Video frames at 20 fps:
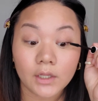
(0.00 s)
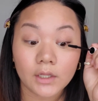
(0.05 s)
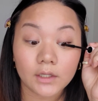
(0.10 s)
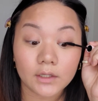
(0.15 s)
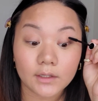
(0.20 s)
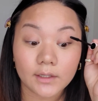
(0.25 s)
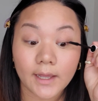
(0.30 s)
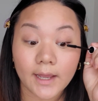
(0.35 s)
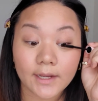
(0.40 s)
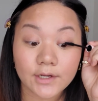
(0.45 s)

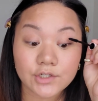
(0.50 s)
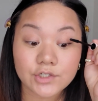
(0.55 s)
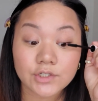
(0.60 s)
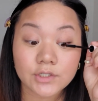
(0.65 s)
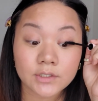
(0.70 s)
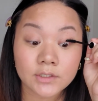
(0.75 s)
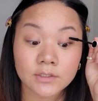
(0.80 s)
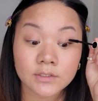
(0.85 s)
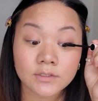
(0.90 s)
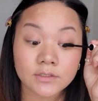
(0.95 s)

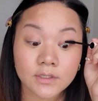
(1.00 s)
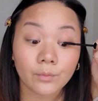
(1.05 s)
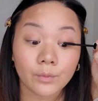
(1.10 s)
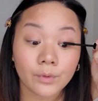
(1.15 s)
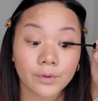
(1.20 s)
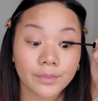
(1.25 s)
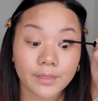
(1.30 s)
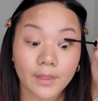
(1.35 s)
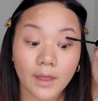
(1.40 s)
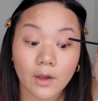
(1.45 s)
lashes
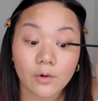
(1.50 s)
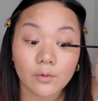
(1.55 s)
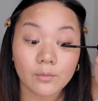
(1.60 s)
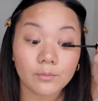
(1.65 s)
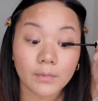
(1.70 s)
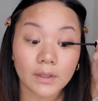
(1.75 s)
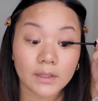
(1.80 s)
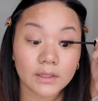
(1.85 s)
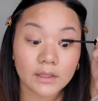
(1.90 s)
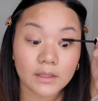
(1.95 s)
without
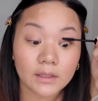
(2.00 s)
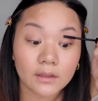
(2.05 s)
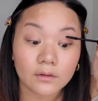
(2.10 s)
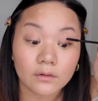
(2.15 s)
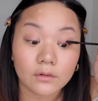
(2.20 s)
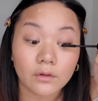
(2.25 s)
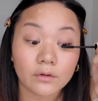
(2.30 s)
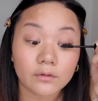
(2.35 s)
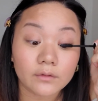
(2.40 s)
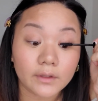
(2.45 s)
making it
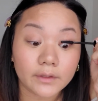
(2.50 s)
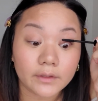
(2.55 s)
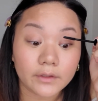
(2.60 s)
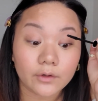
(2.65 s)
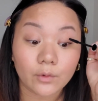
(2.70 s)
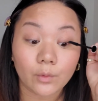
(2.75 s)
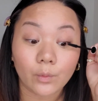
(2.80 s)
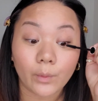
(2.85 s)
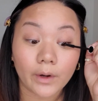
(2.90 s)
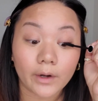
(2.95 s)
look like
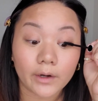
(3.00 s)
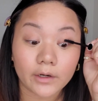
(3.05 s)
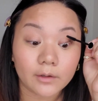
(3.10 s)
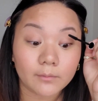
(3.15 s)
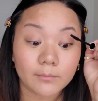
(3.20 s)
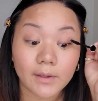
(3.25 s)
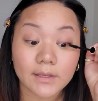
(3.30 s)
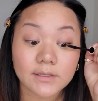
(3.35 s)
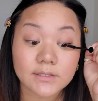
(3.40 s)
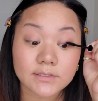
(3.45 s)
you're wearing
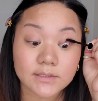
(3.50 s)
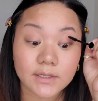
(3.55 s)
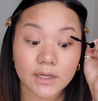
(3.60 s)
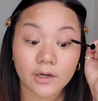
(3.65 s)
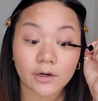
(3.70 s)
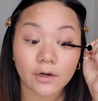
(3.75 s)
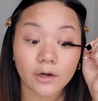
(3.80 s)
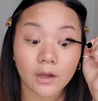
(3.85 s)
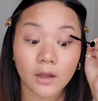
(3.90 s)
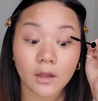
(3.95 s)

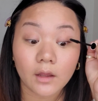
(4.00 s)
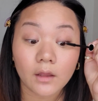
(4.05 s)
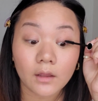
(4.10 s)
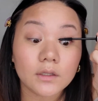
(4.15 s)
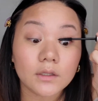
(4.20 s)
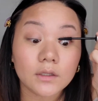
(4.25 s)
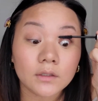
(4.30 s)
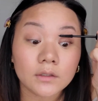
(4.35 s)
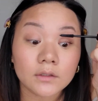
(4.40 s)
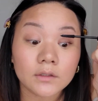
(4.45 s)
mascara.
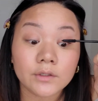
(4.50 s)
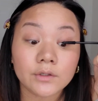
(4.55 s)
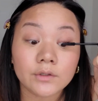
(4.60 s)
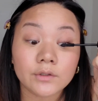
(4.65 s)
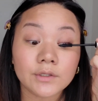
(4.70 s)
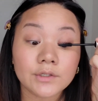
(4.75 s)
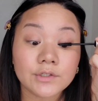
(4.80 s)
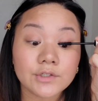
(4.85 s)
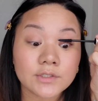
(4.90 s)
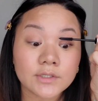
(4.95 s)
It
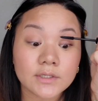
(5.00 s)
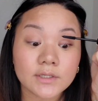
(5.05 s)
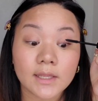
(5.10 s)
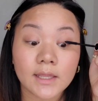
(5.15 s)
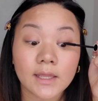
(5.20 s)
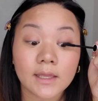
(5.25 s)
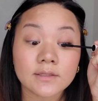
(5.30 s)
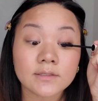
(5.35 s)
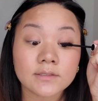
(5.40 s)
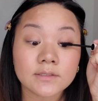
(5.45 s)
literally just
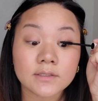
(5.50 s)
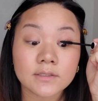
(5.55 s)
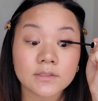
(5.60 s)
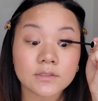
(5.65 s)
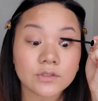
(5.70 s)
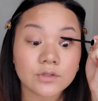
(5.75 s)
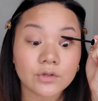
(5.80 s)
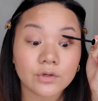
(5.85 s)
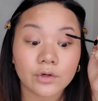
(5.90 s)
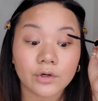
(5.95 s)

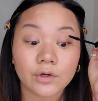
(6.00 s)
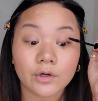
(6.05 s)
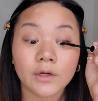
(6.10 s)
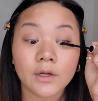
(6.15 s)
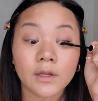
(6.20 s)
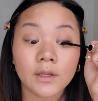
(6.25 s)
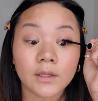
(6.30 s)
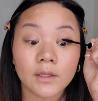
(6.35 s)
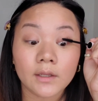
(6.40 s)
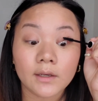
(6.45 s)
enhances your
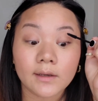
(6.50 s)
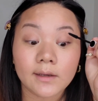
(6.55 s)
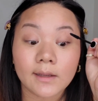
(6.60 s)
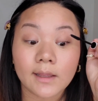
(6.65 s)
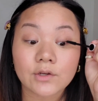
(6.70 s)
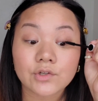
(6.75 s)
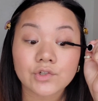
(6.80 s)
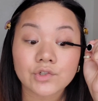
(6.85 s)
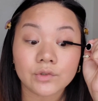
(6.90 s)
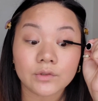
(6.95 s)

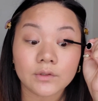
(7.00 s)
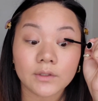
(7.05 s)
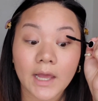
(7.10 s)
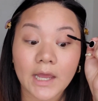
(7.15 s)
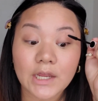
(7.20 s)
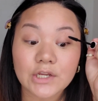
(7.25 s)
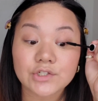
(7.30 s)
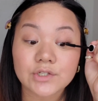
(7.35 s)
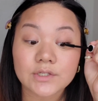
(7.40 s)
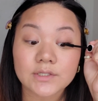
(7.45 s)
natural
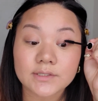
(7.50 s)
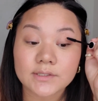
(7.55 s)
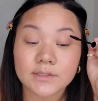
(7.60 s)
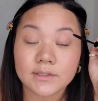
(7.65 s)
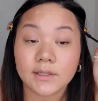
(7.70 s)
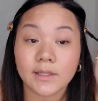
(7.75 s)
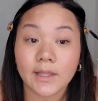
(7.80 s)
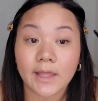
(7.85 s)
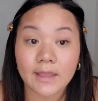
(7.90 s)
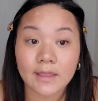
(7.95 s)
lashes
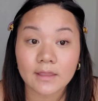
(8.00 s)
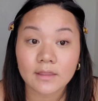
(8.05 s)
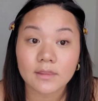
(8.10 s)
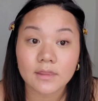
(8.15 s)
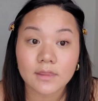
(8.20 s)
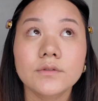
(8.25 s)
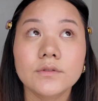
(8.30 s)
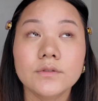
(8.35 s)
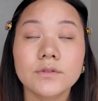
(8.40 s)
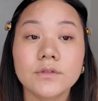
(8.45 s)
length.
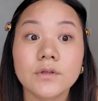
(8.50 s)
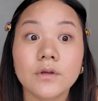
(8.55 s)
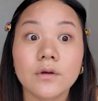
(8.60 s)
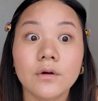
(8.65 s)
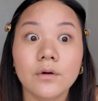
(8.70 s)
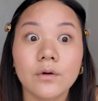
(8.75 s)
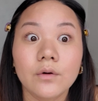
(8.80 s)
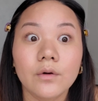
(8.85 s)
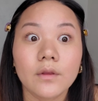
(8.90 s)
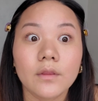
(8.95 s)

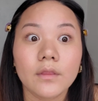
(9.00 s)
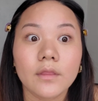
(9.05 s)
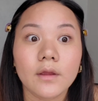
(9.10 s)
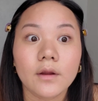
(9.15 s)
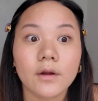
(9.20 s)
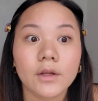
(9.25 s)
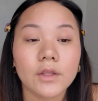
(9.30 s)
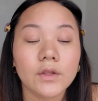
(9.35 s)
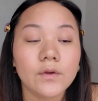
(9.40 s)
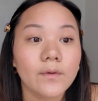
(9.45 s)
So there
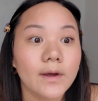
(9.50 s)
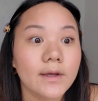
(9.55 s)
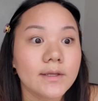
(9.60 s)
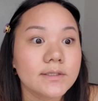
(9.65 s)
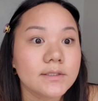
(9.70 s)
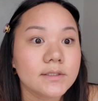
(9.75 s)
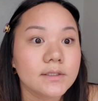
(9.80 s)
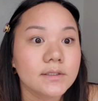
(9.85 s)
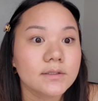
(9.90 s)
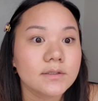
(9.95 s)
you
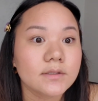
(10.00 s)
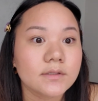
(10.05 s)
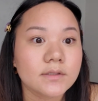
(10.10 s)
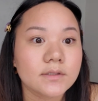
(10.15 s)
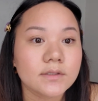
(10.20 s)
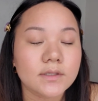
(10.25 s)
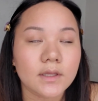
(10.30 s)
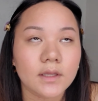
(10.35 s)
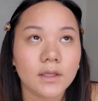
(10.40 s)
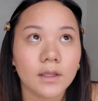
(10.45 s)
guys can
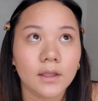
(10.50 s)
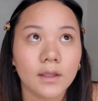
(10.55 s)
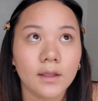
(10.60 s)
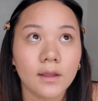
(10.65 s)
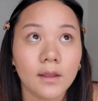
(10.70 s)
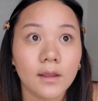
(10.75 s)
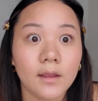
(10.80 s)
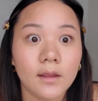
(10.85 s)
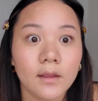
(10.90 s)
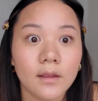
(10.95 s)
see,
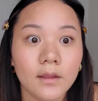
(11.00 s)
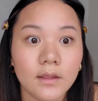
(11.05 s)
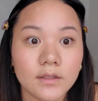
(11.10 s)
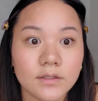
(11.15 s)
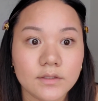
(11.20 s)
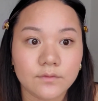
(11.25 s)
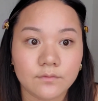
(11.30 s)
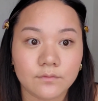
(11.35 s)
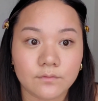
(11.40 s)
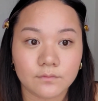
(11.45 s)

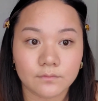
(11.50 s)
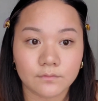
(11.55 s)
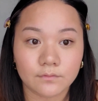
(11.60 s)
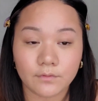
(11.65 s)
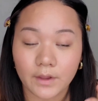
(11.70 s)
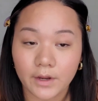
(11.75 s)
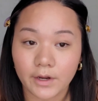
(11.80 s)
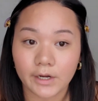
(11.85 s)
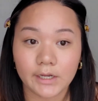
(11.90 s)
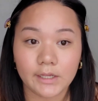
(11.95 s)
it's
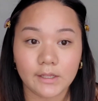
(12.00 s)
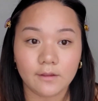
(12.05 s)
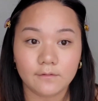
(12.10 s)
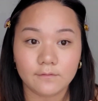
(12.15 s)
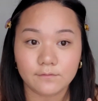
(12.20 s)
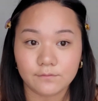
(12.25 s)
very